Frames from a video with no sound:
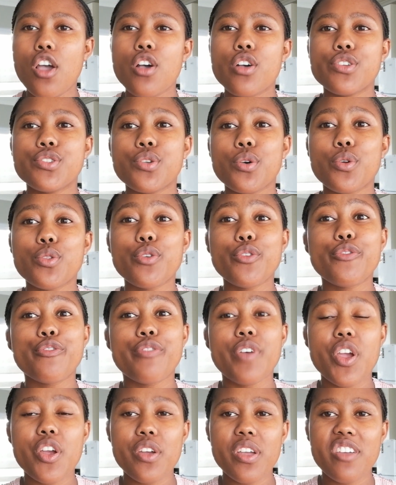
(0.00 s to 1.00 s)
So the
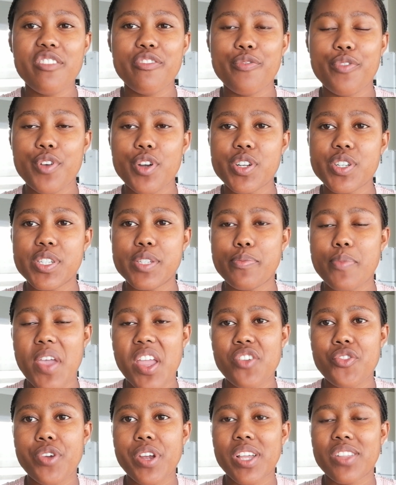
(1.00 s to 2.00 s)
very first
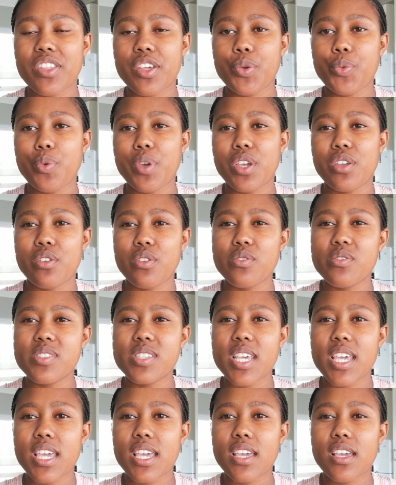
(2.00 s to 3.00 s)
metric that we're
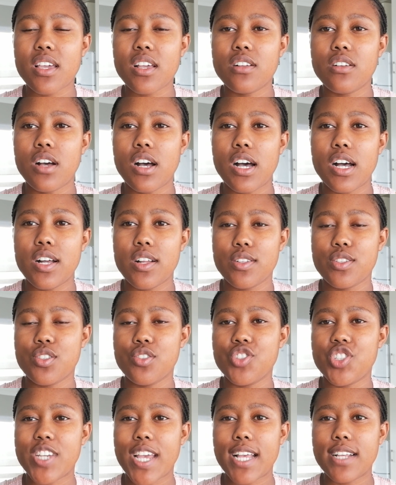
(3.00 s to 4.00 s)
using to
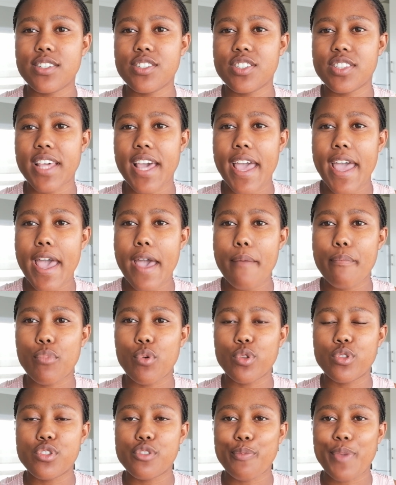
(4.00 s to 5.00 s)
judge the app or
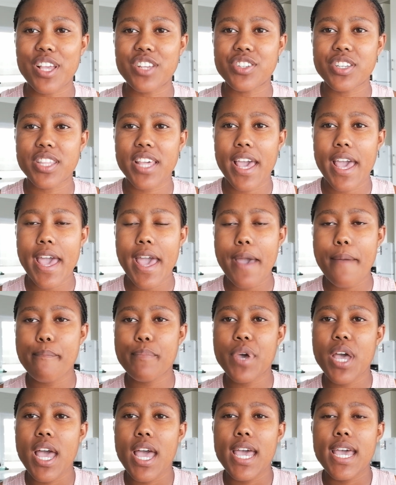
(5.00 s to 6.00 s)
to measure the app
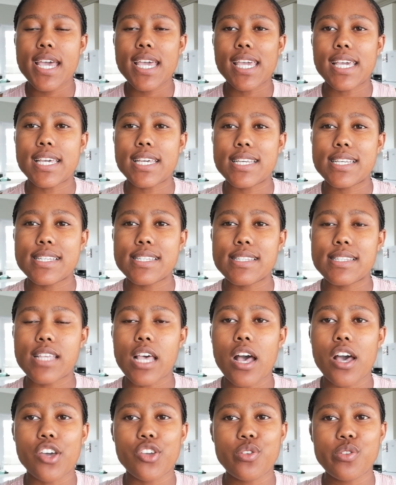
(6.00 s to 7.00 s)
is
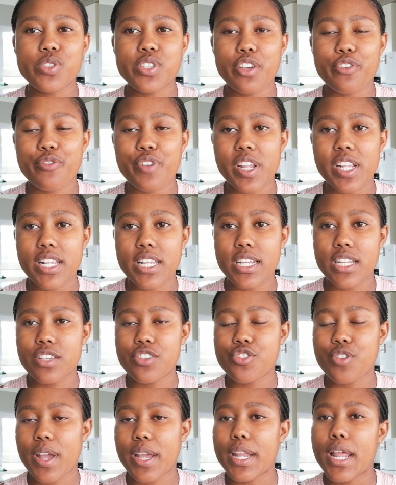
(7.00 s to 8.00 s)
user
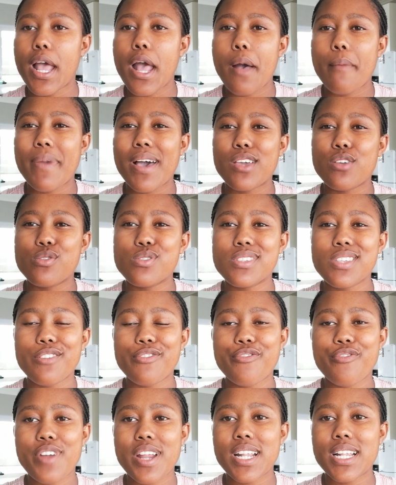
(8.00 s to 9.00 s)
friendliness, right? By user
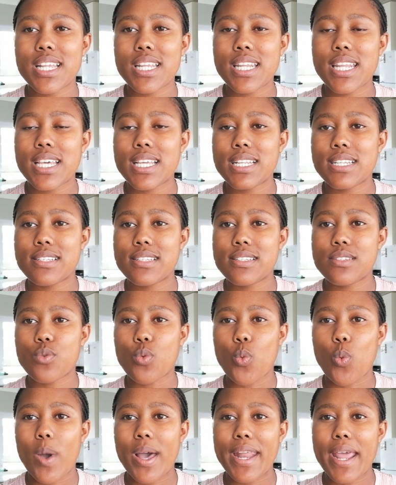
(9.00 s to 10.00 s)
friendliness,
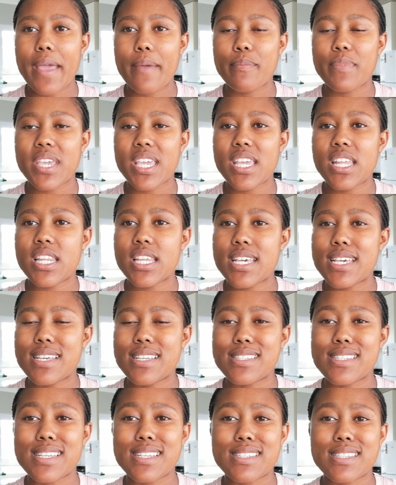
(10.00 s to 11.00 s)
what I mean
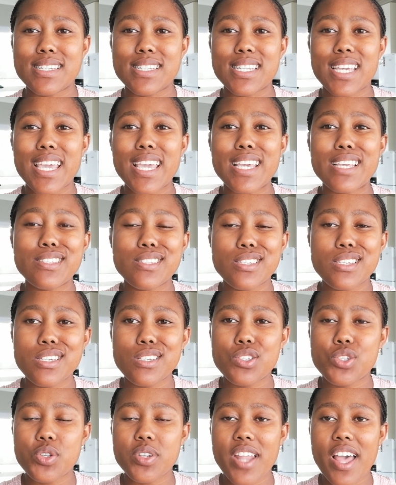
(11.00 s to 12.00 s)
is it easy
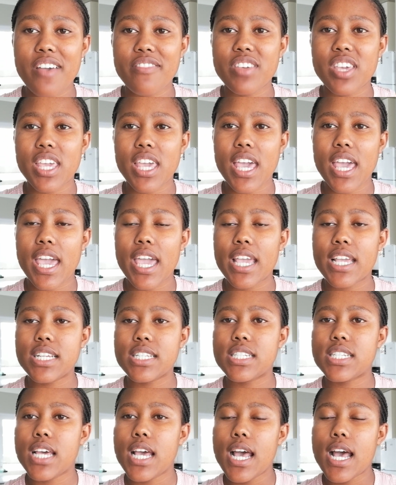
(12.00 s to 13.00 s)
to
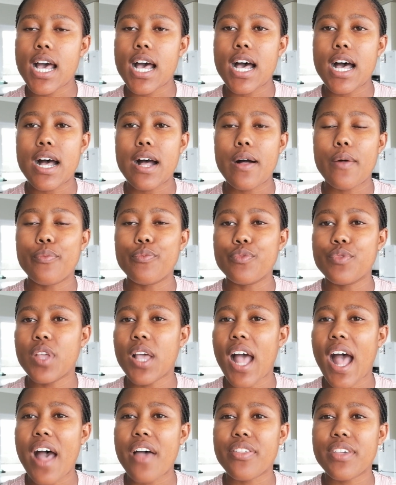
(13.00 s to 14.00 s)
navigate?
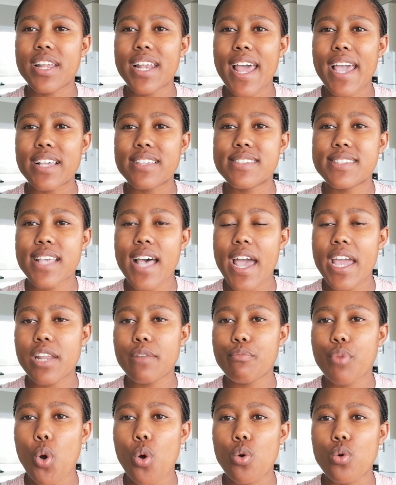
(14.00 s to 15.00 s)
Are there like
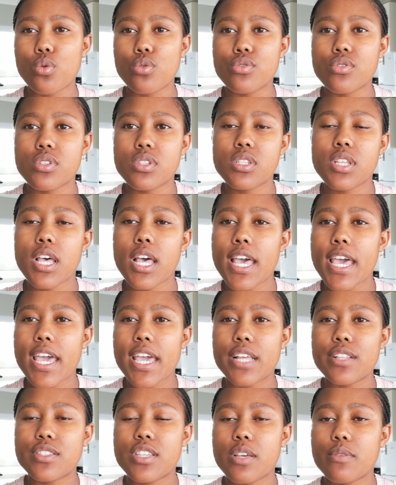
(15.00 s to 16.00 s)
signposts
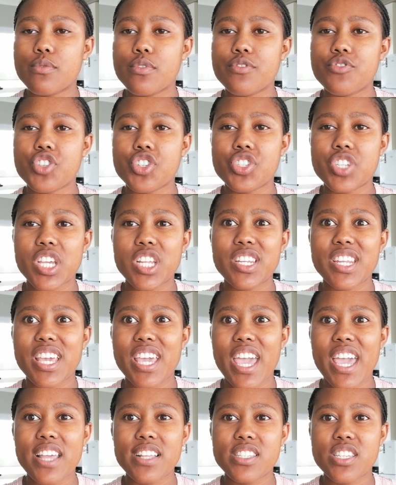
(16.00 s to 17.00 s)
in terms of just
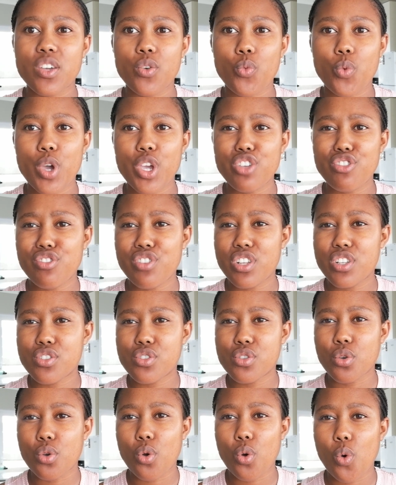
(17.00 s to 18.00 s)
indicating where you need
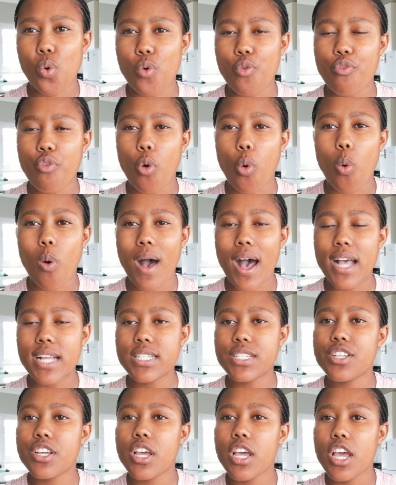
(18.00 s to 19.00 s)
to go for
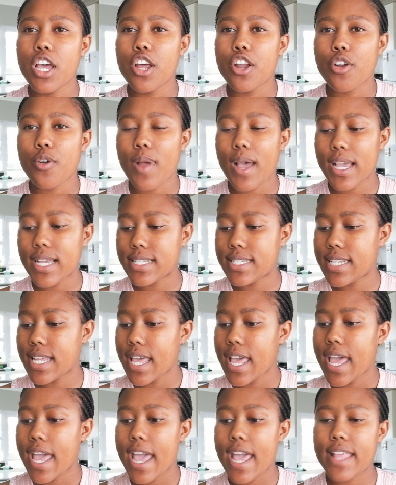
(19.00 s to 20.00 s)
what, right?
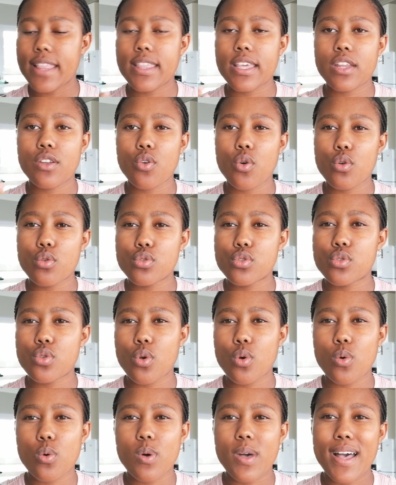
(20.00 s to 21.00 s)
And then
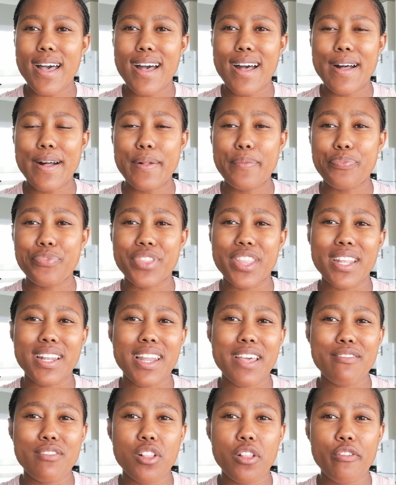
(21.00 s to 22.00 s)
also the
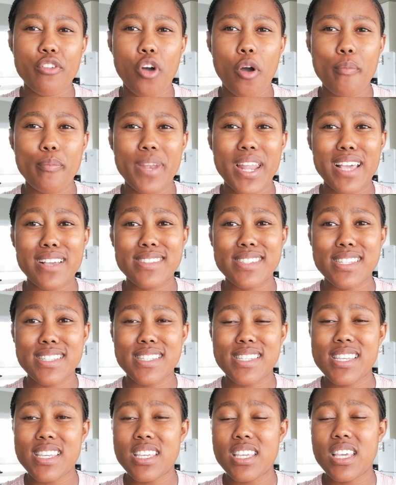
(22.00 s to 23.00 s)
level of
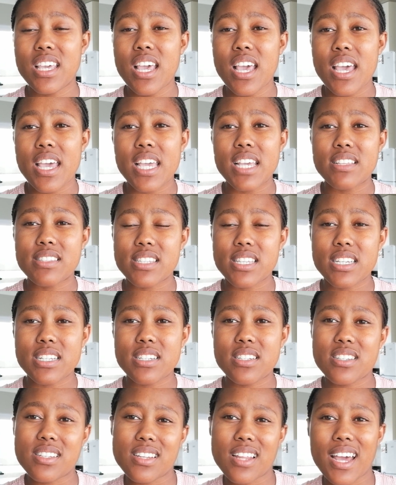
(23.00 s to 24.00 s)
complexity, is
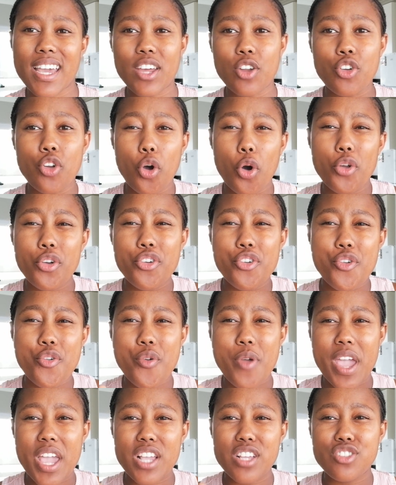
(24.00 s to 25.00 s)
it on a
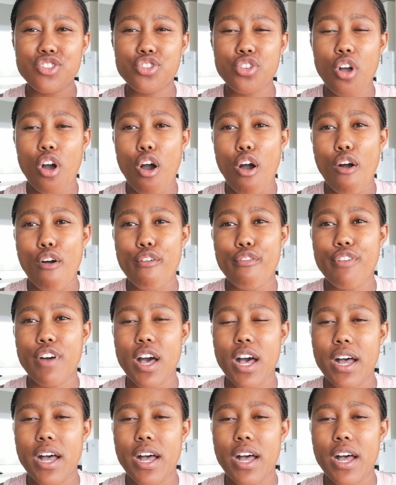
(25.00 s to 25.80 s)
range of